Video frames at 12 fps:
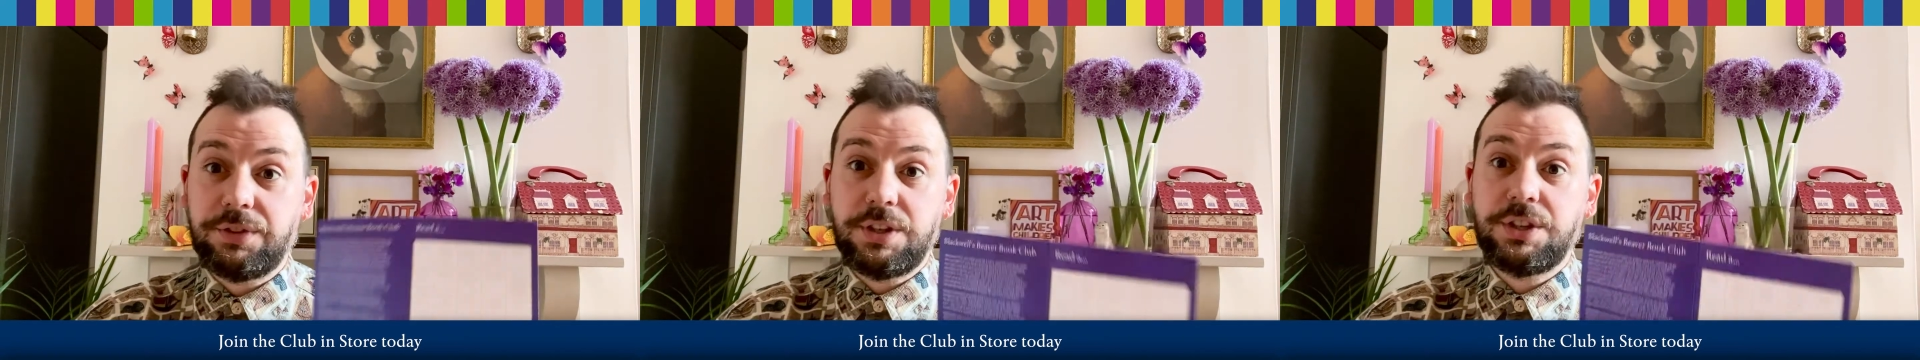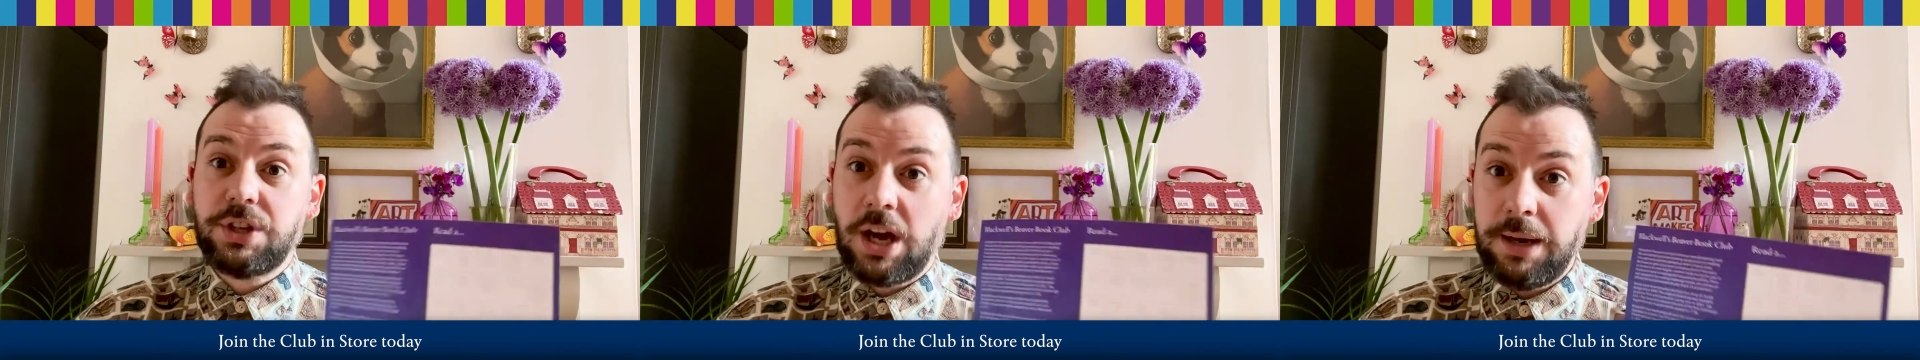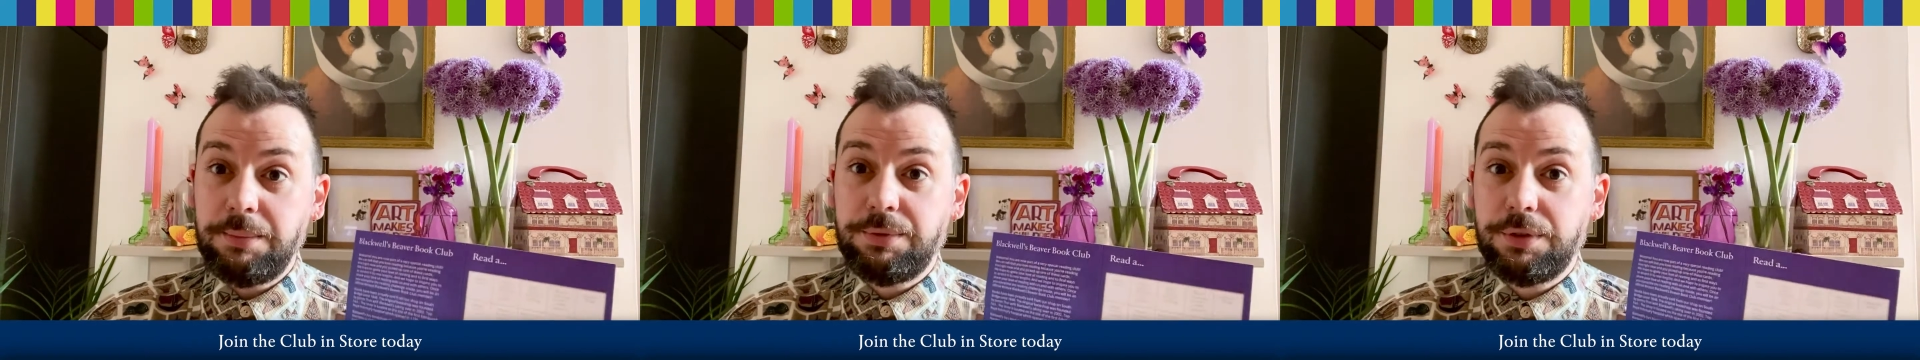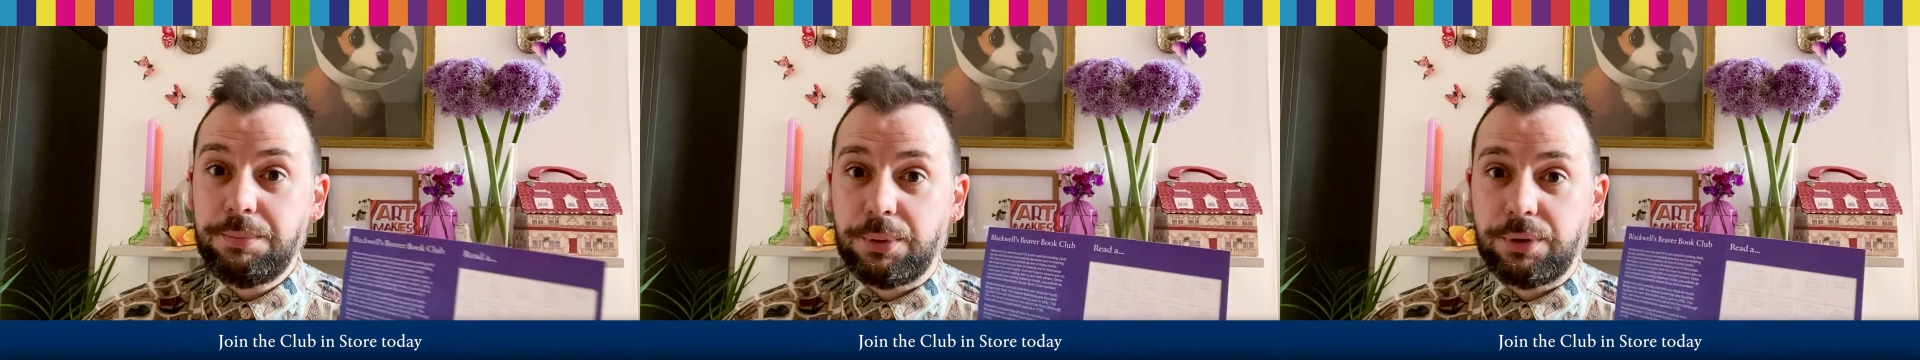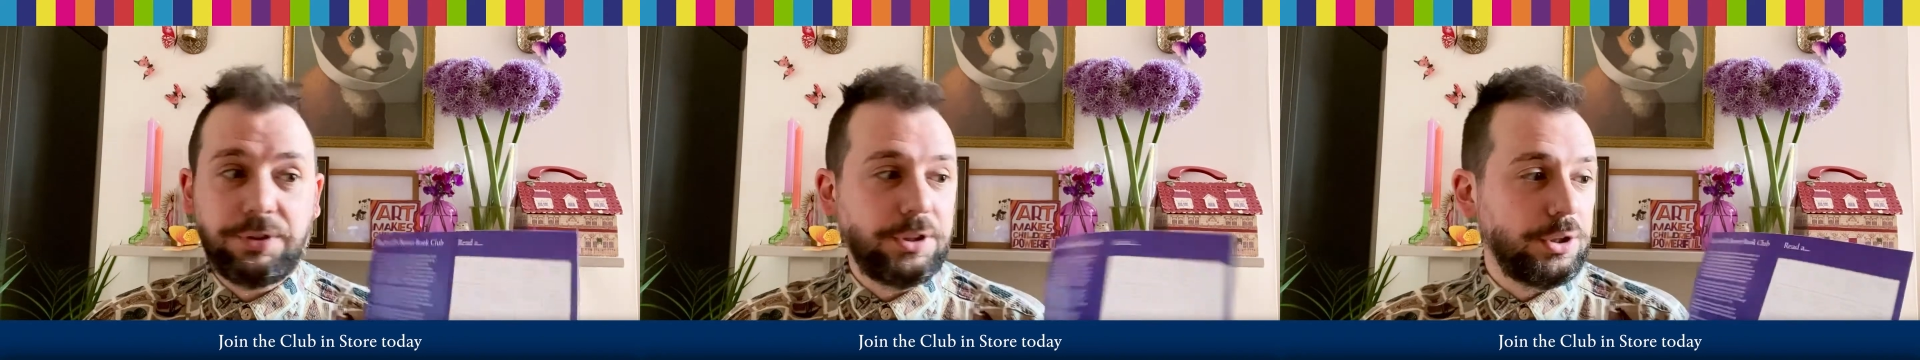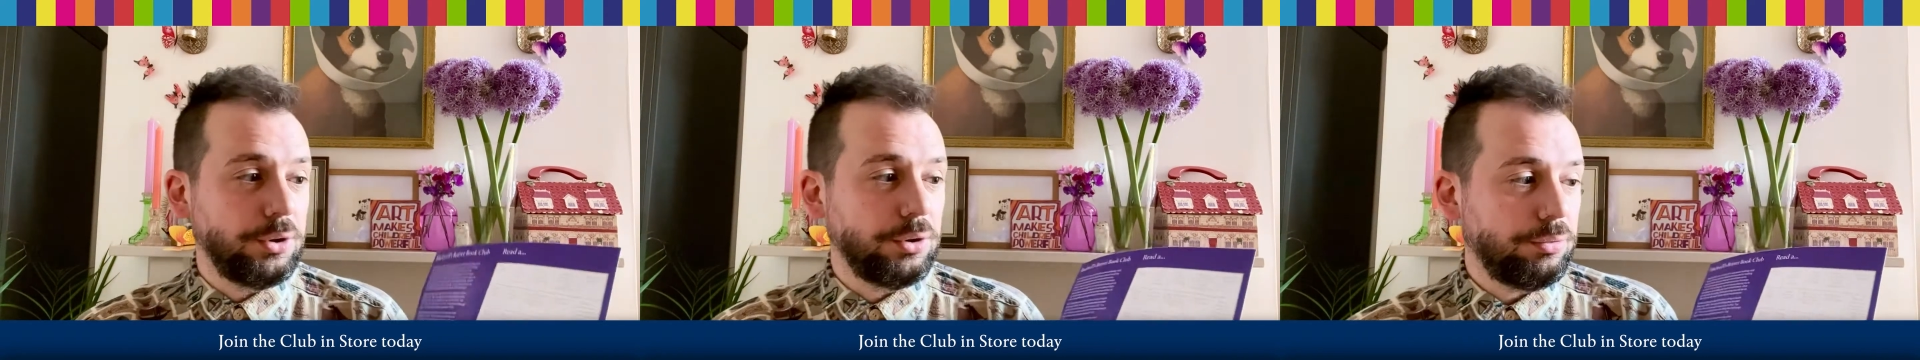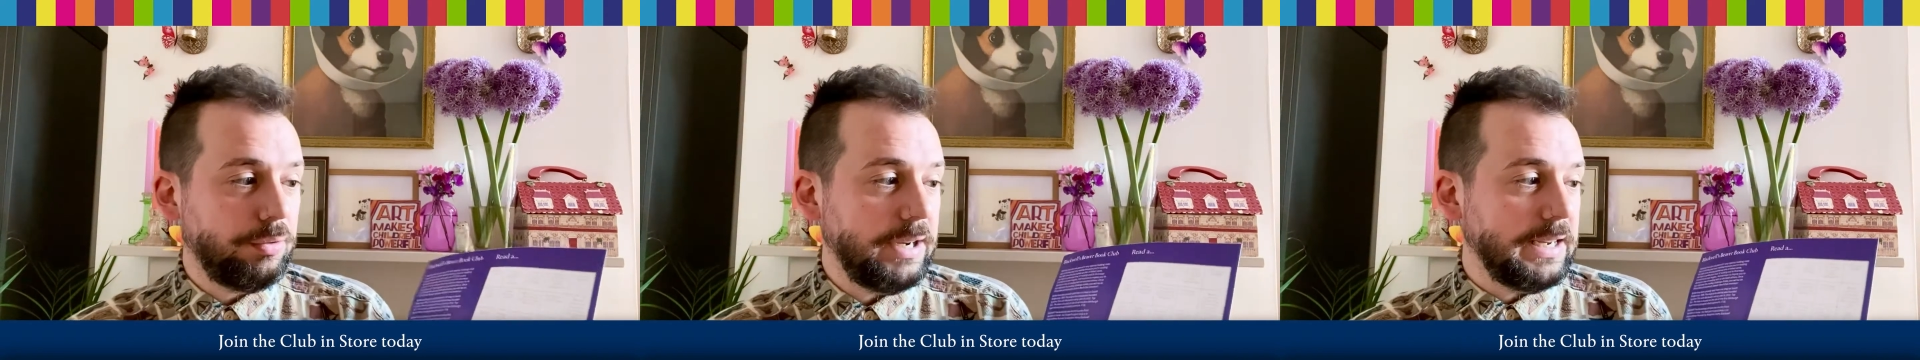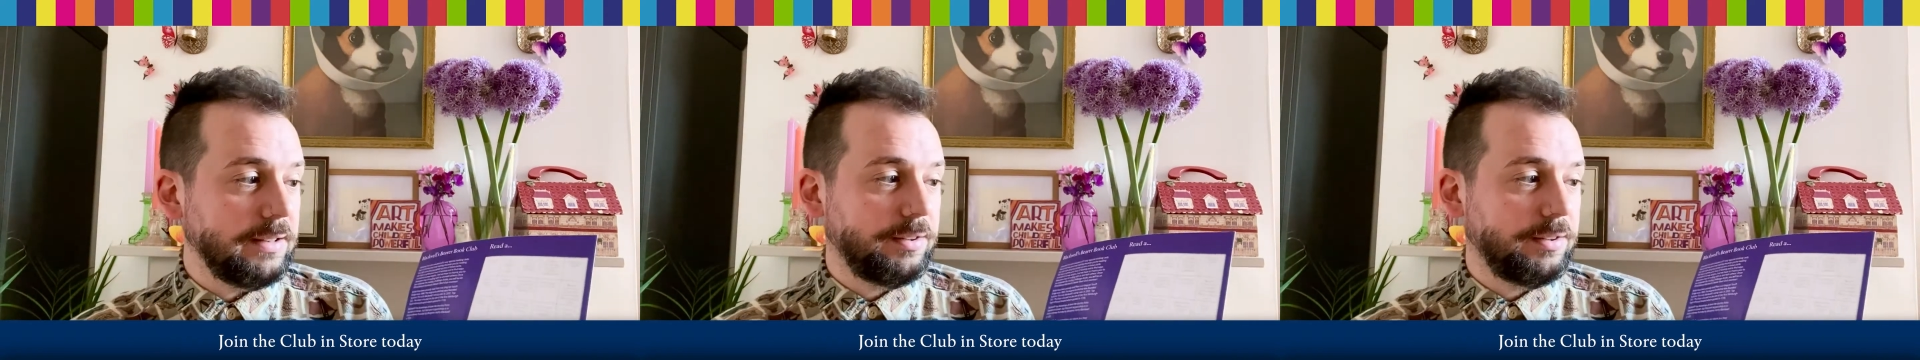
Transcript: for the types of books that you could read.